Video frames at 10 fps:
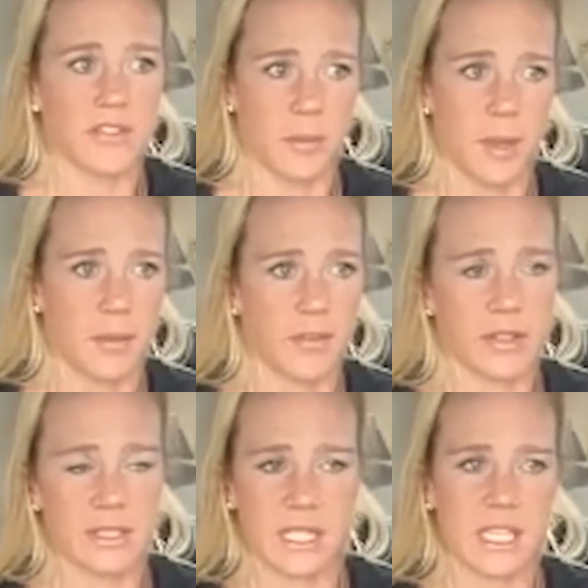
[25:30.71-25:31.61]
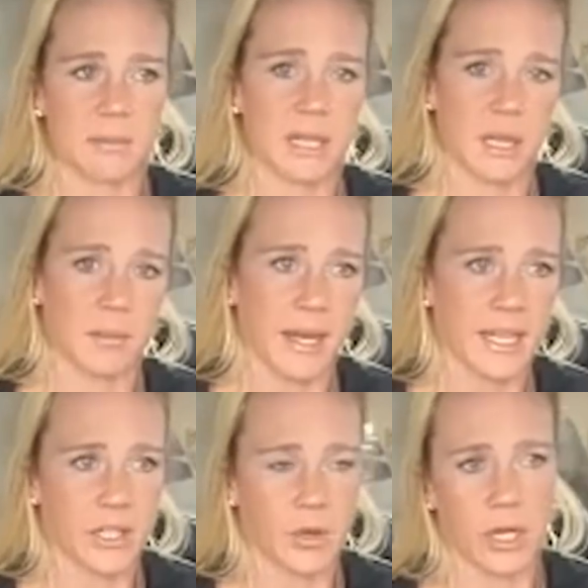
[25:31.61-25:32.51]
see from him if he's going to keep getting
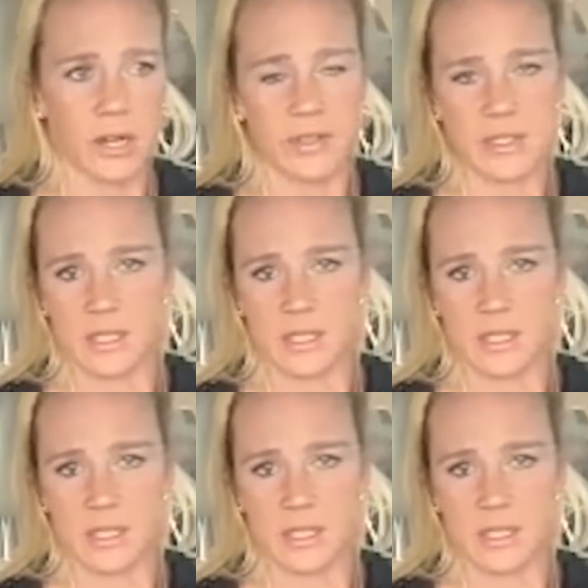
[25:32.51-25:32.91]
better or if he's